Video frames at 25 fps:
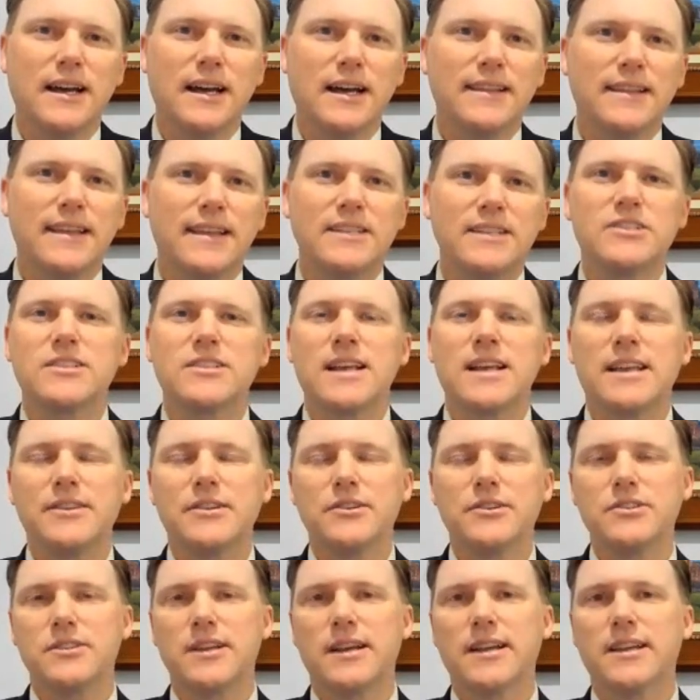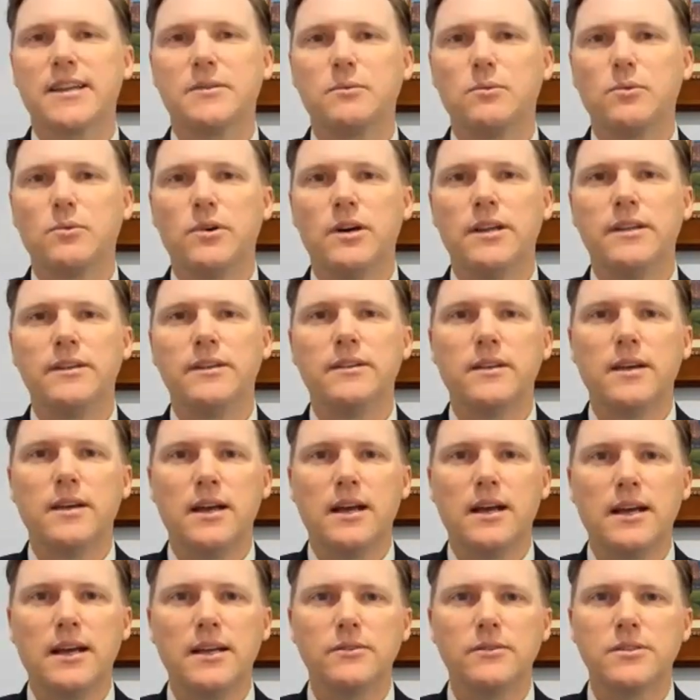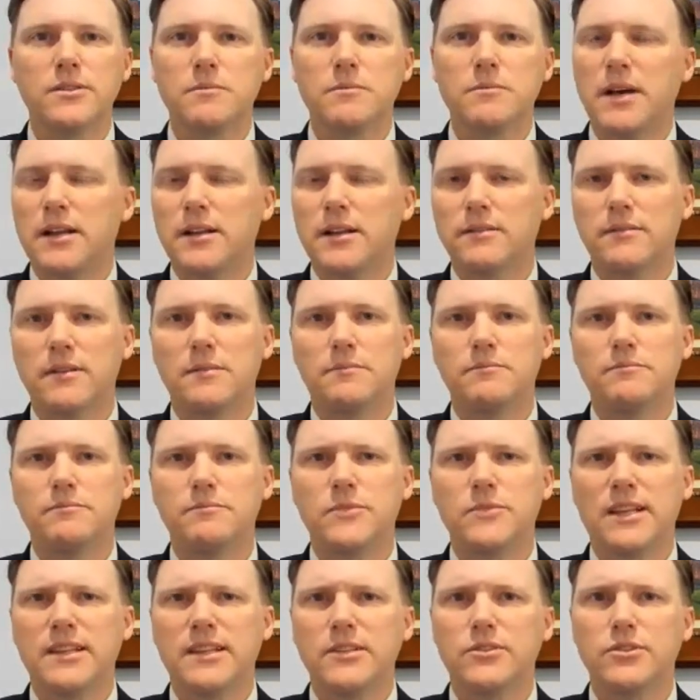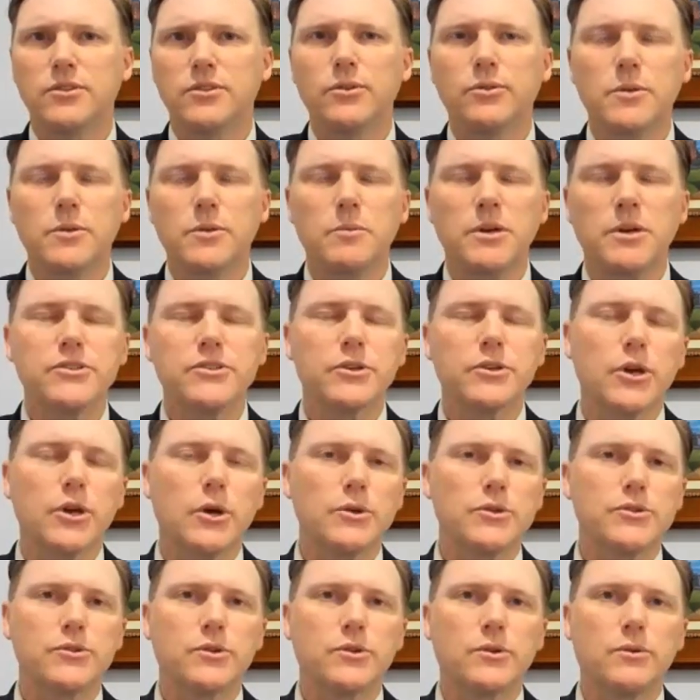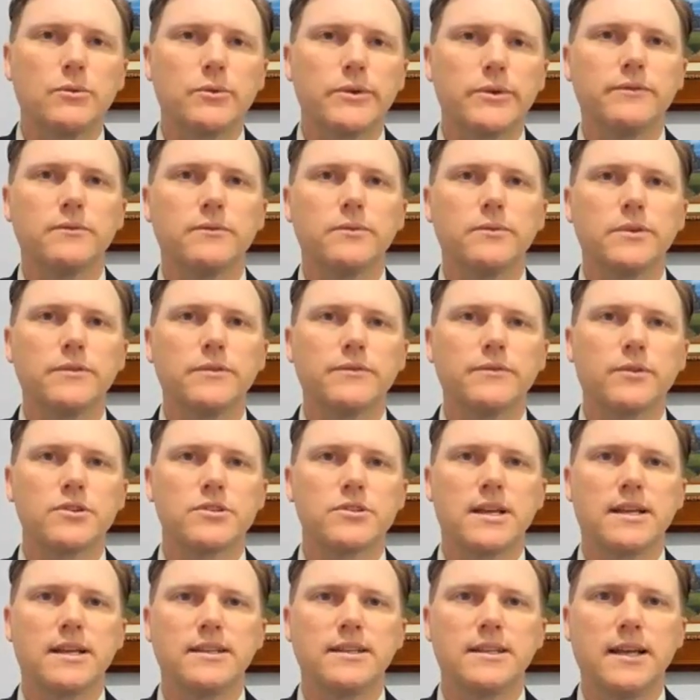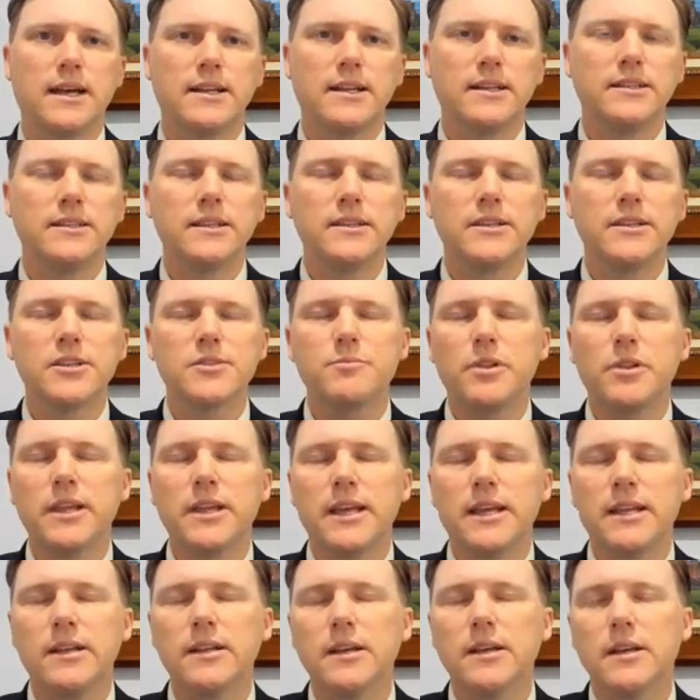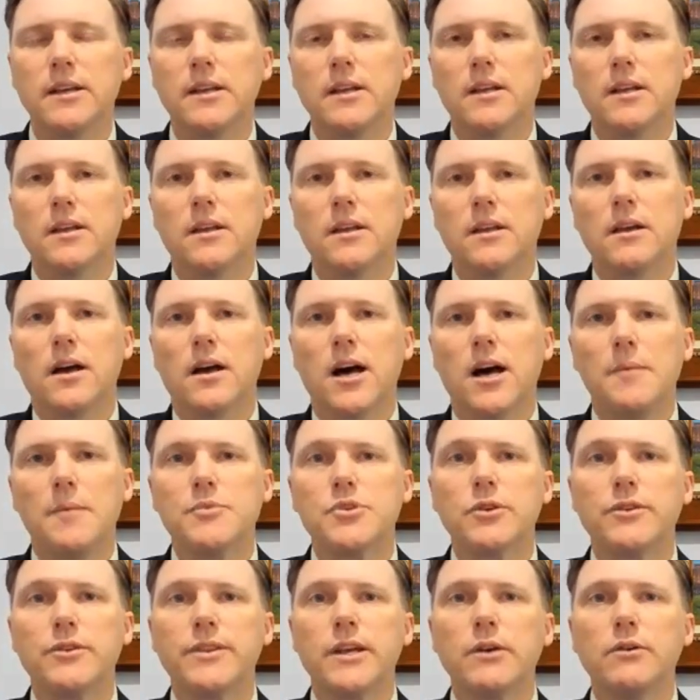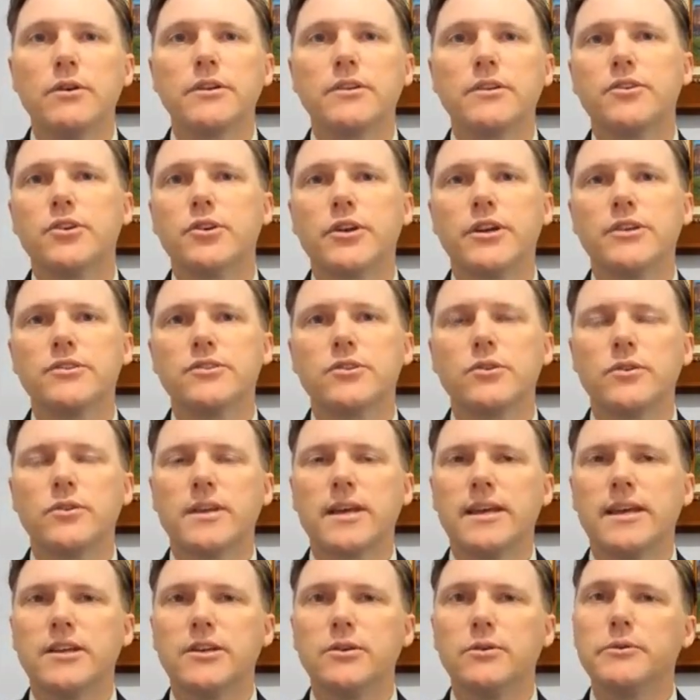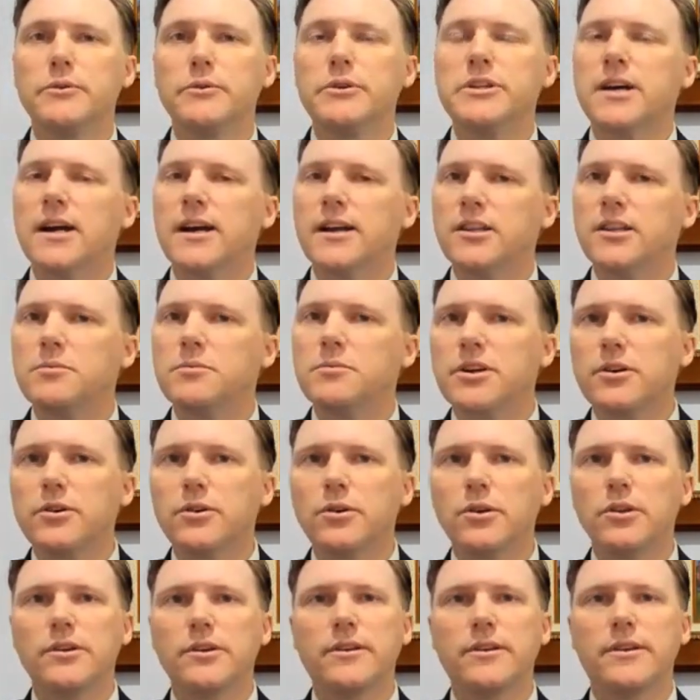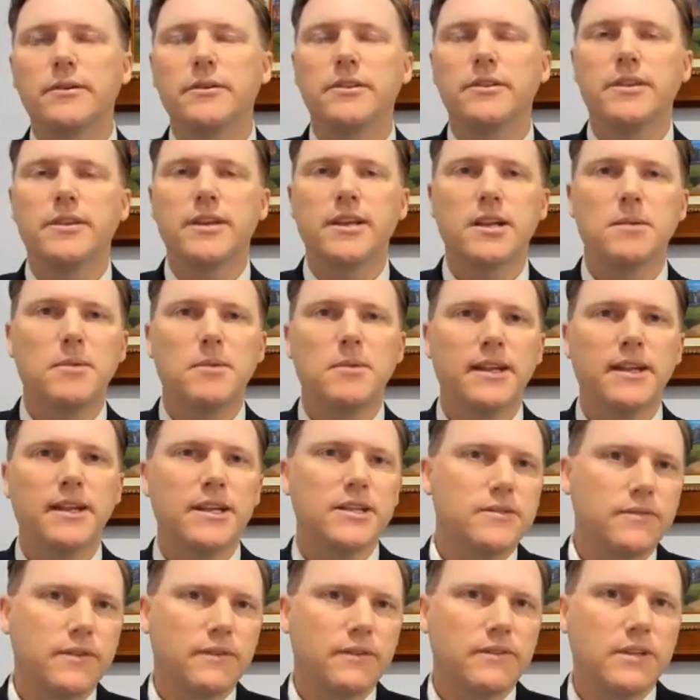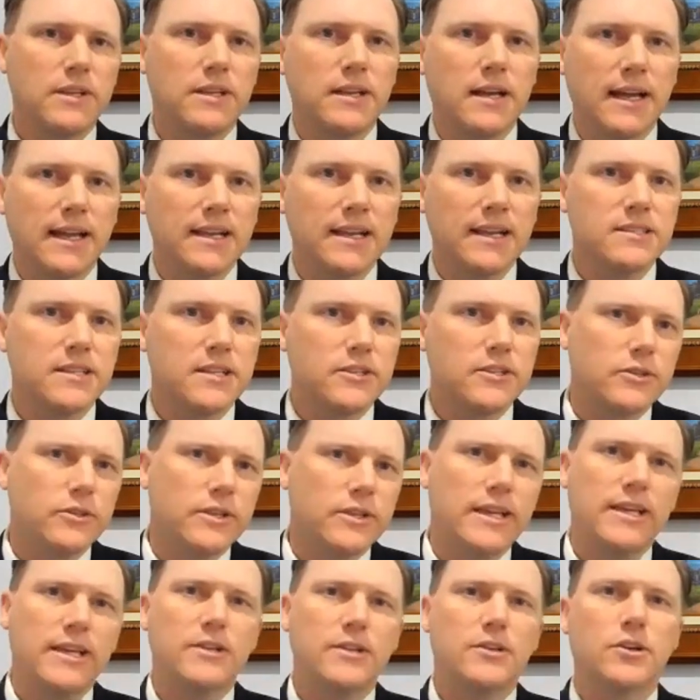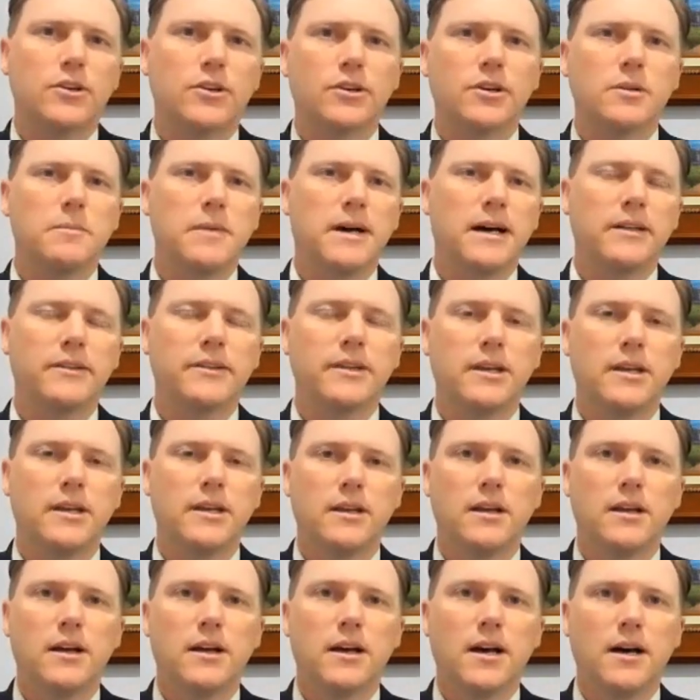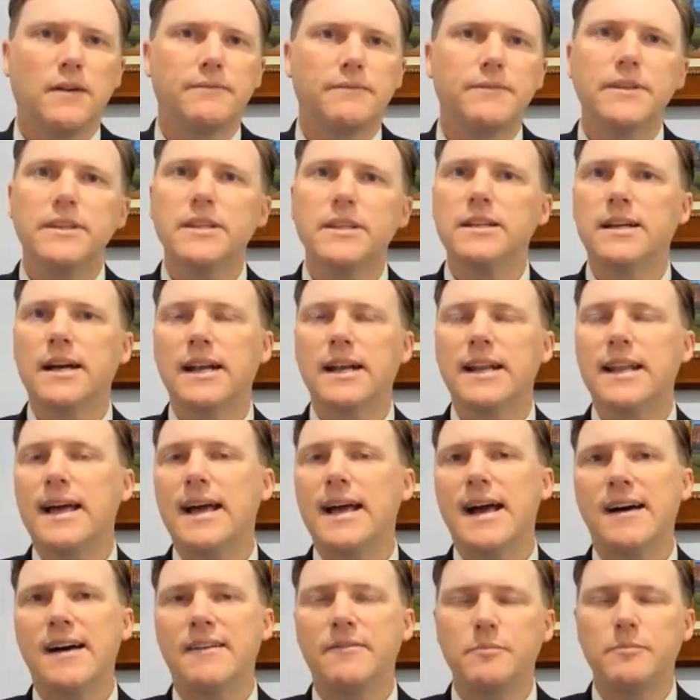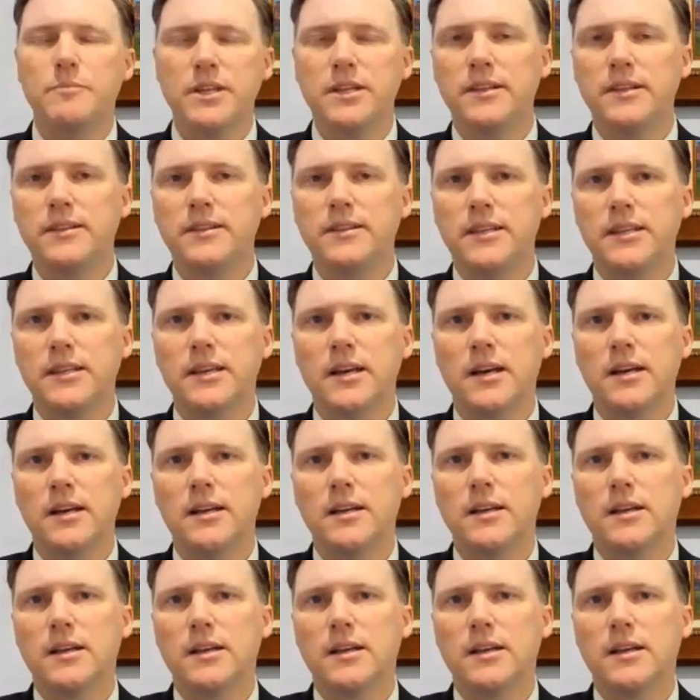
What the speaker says: they just had their second one. It was about, I think, 2-3 months ago or so when we first sat down and did this plan. So they were curious, okay, could we retire a little bit earlier? They were thinking about age 59 because they knew they had heard about 59 and a half being the